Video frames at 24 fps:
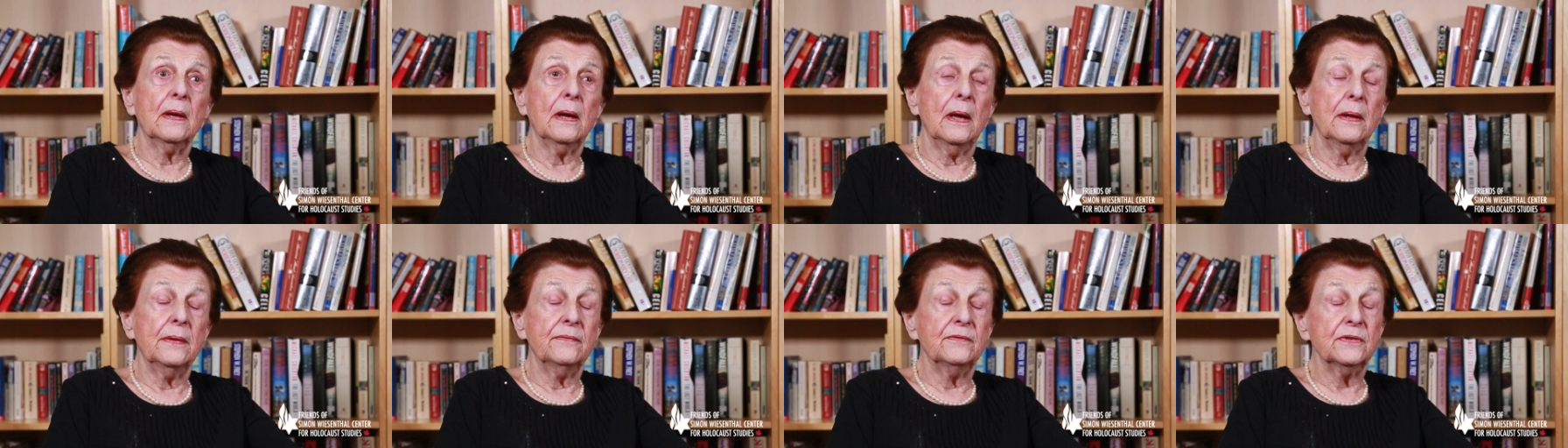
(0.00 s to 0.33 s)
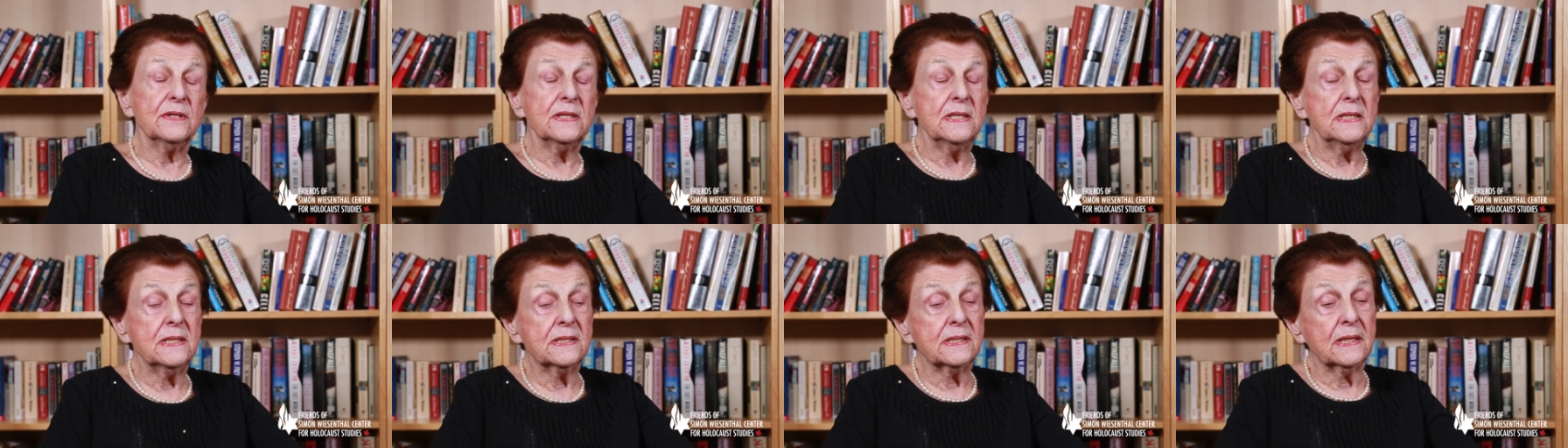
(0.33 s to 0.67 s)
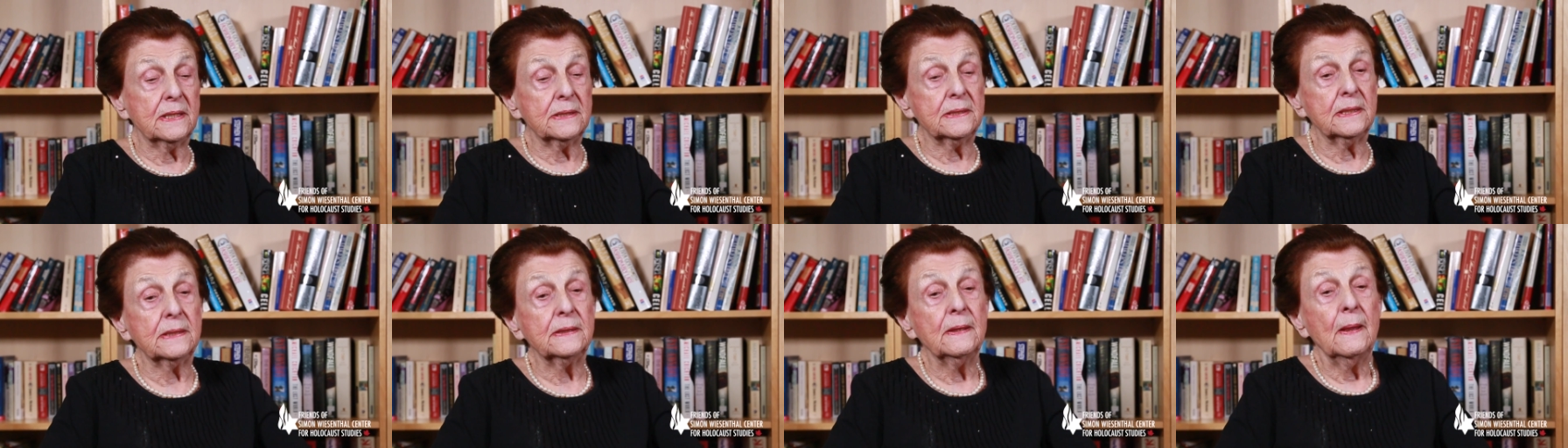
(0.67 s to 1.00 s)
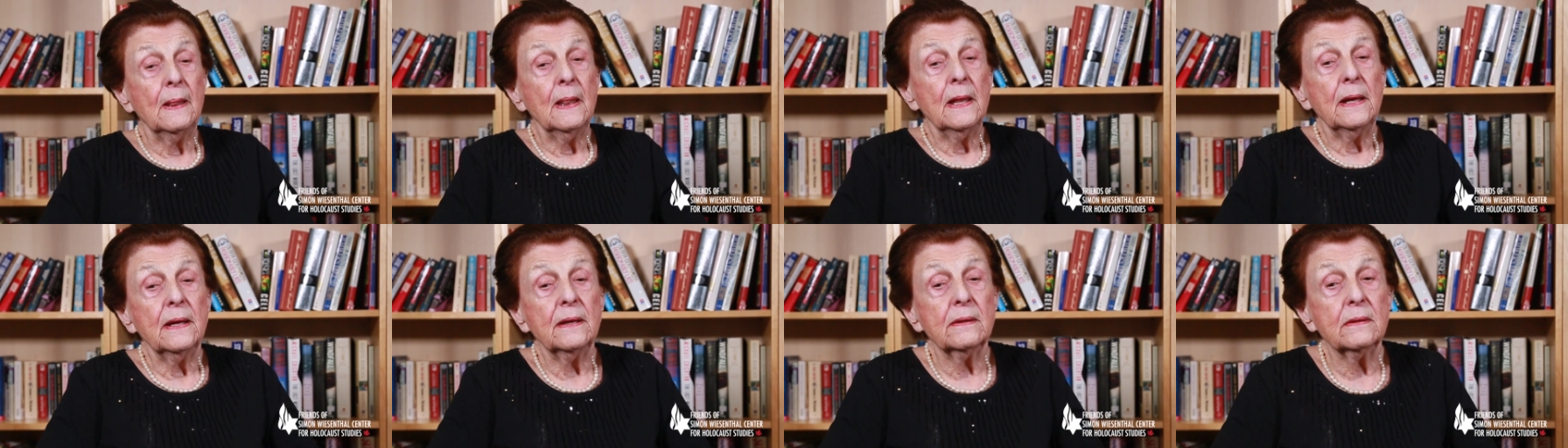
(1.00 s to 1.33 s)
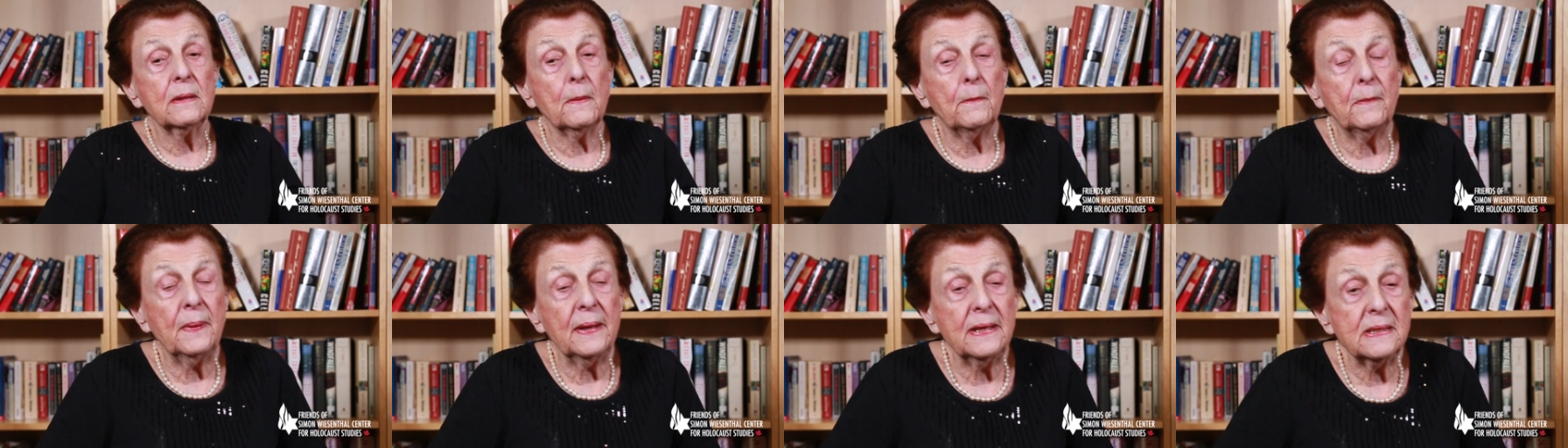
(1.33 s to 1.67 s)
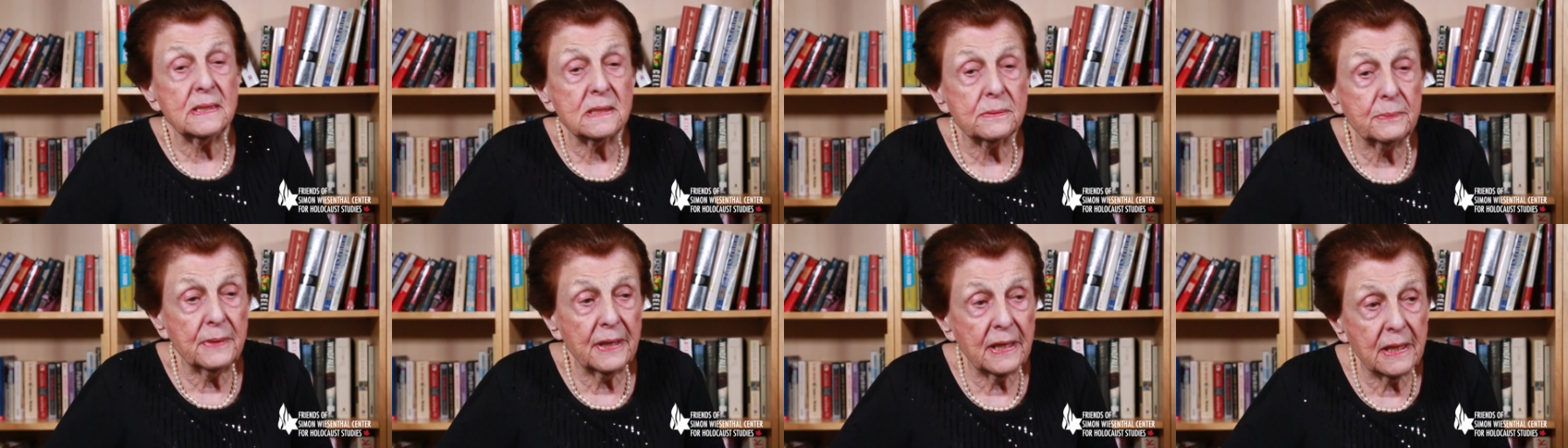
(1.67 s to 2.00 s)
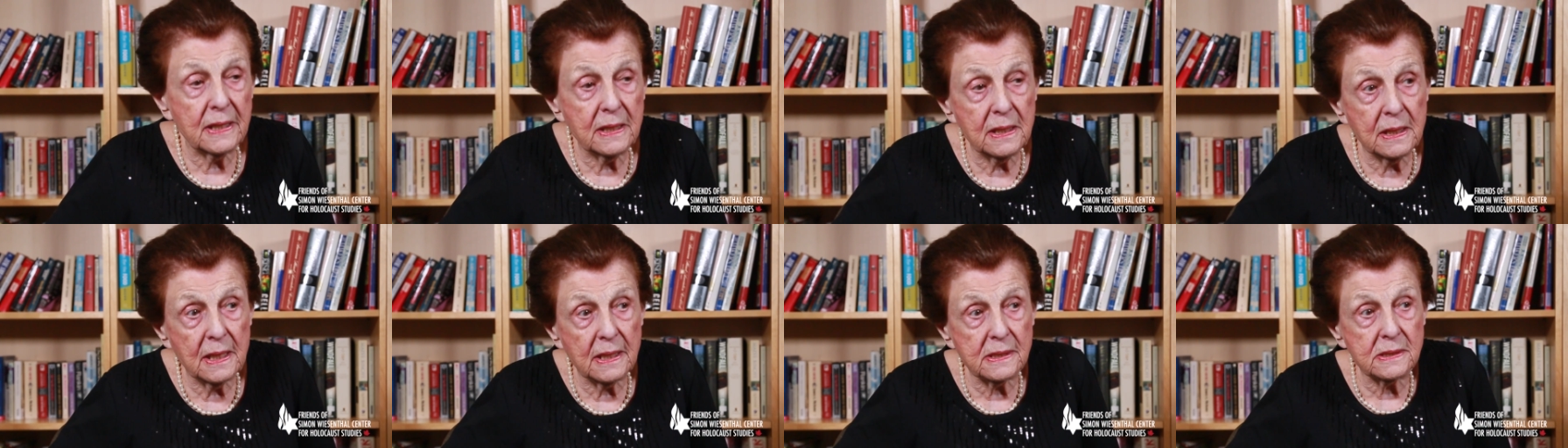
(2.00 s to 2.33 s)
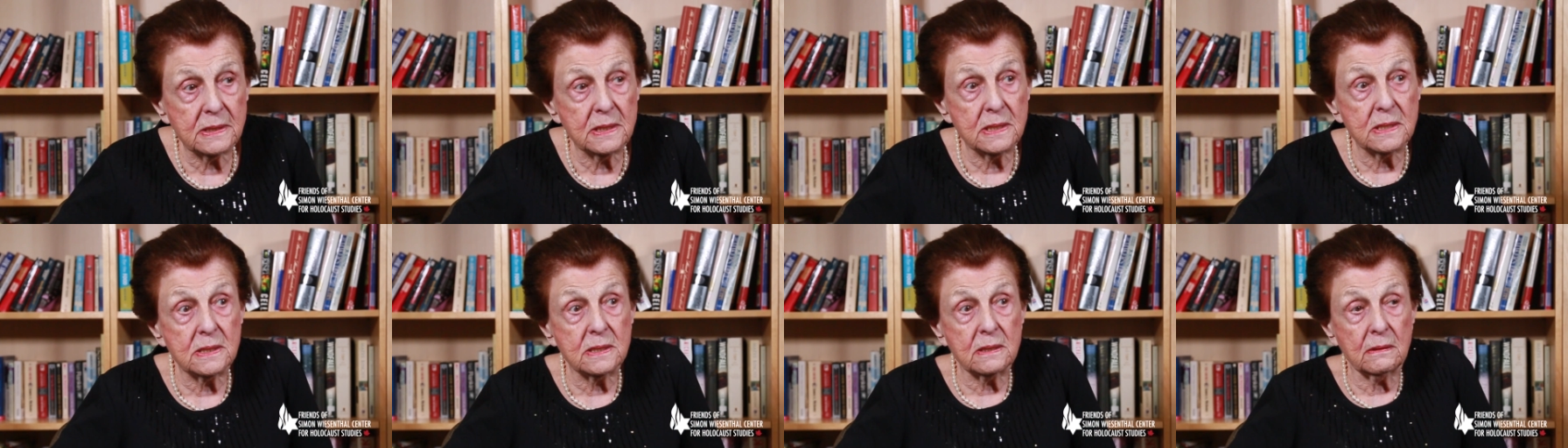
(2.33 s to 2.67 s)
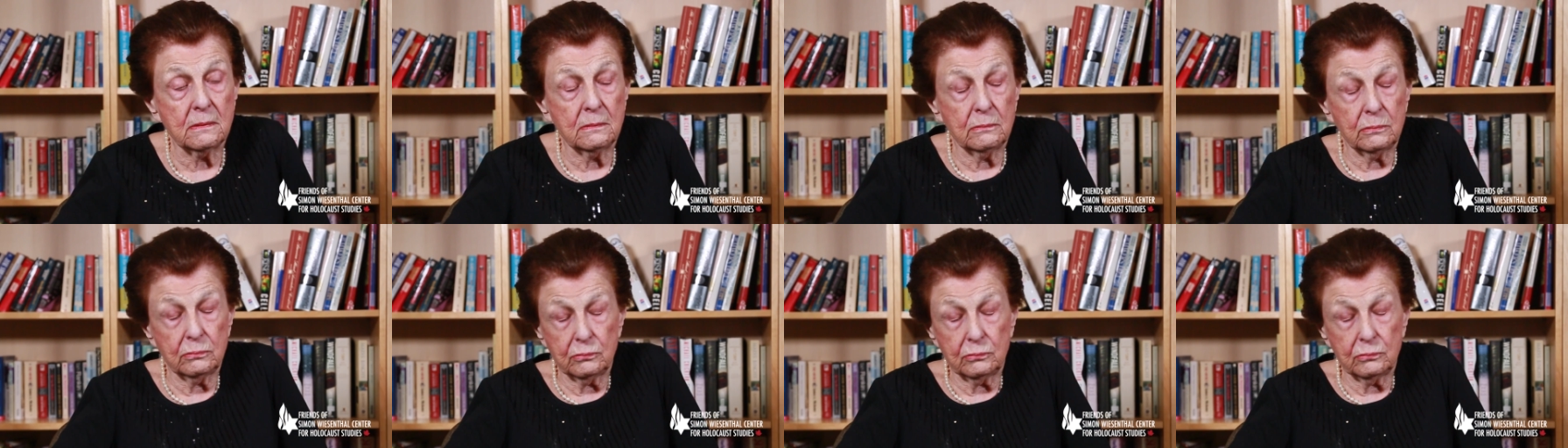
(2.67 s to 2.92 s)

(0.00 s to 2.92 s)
and he said that in the place where he has his